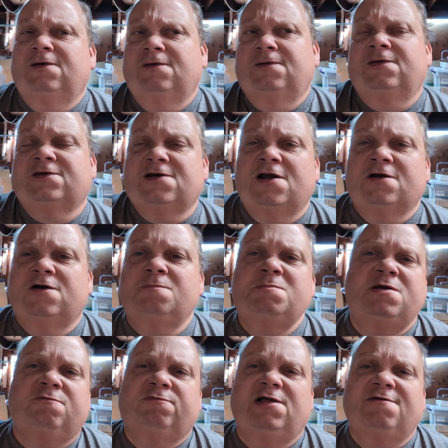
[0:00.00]
it's got a good
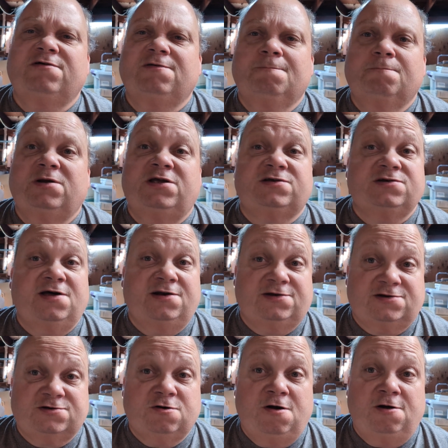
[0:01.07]
mint flavor, but it's not as
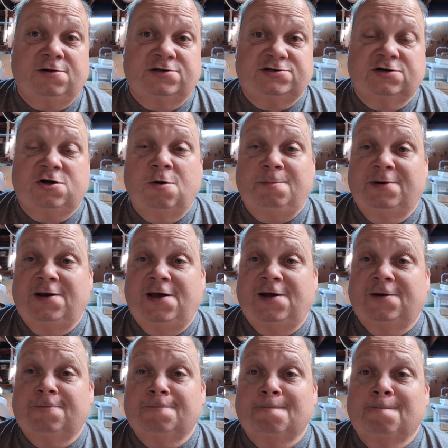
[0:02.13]
strong as the
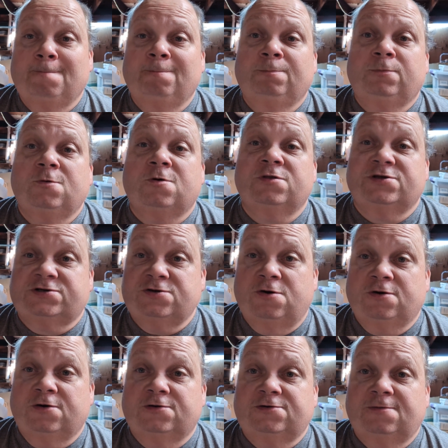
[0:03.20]
Copenhagen or the
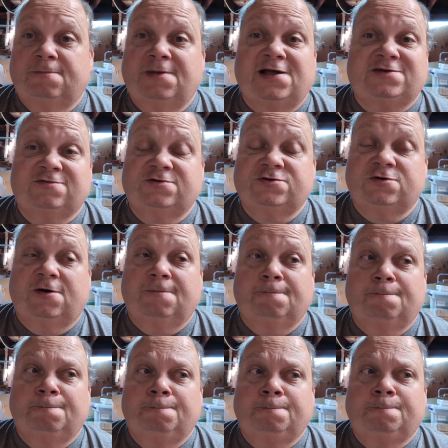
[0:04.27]
Stoker's. That's for sure.
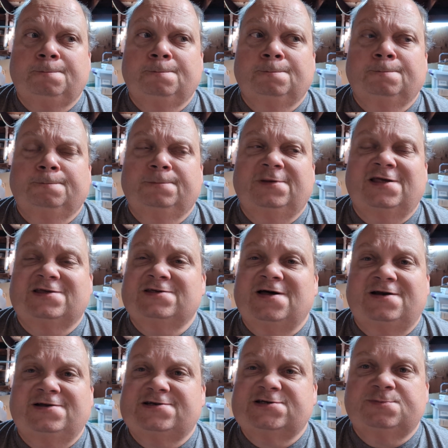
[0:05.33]
It's
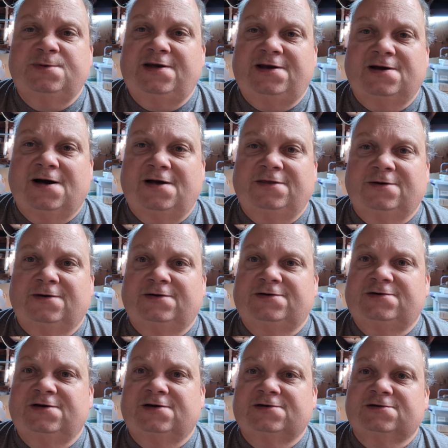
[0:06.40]
not as sweet either. It's
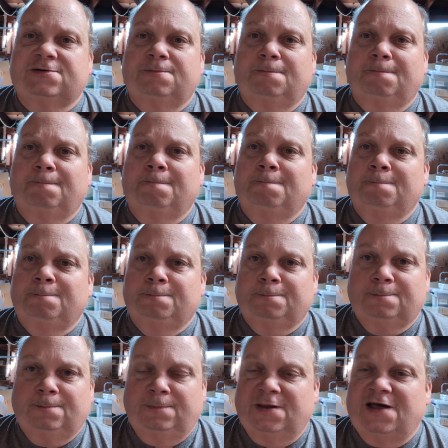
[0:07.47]
just
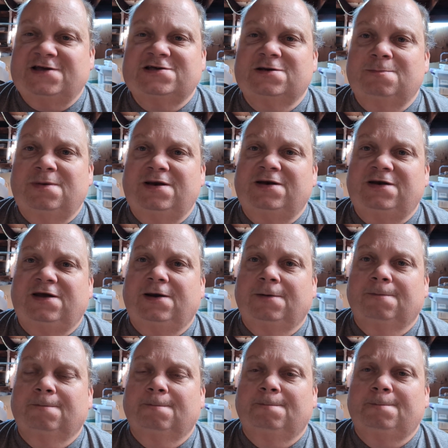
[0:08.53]
nice and minty.
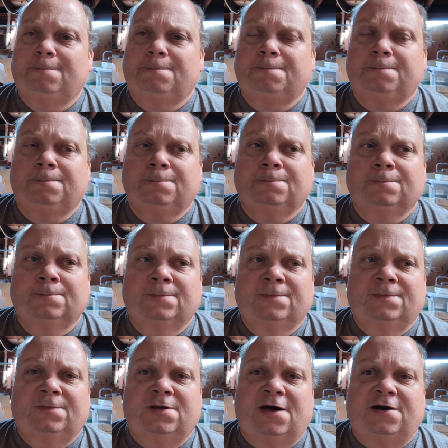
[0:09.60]

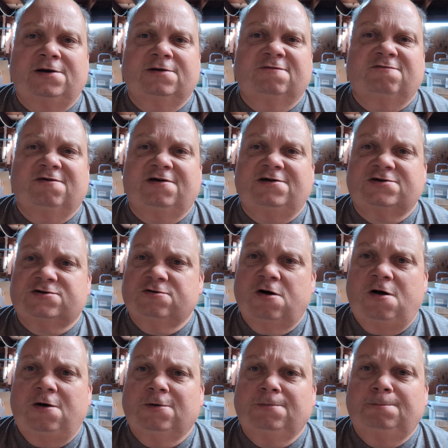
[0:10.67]
Not very
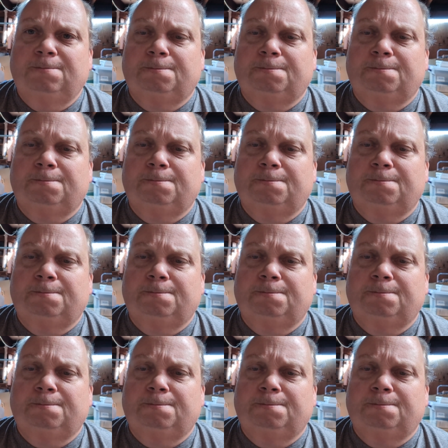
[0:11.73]
strong.